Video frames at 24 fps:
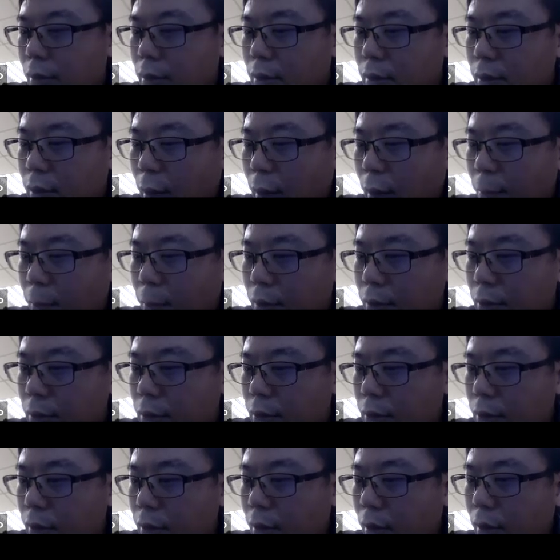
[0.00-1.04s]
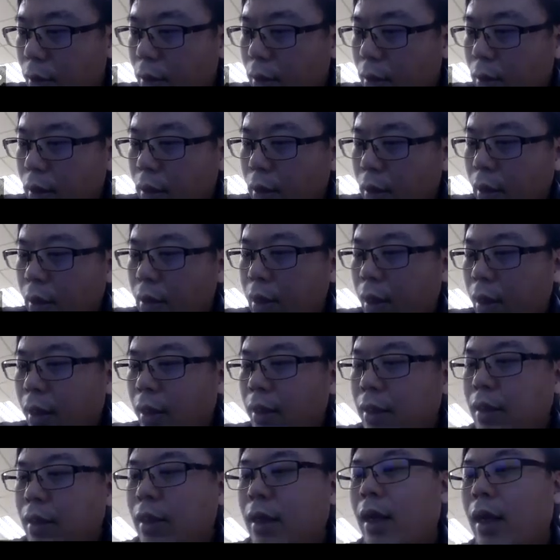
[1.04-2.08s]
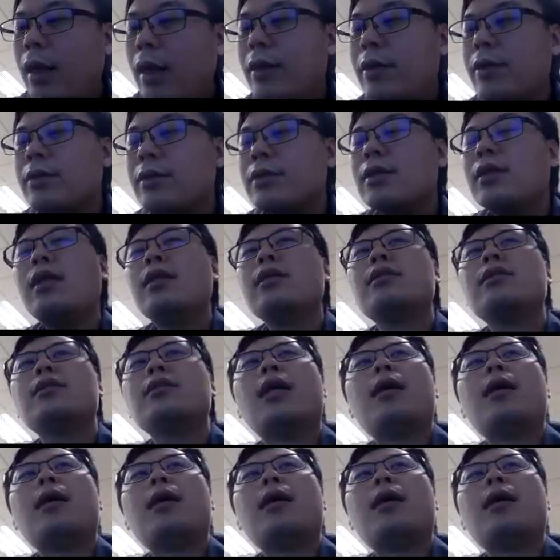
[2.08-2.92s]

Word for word: submersion, and I, then I used this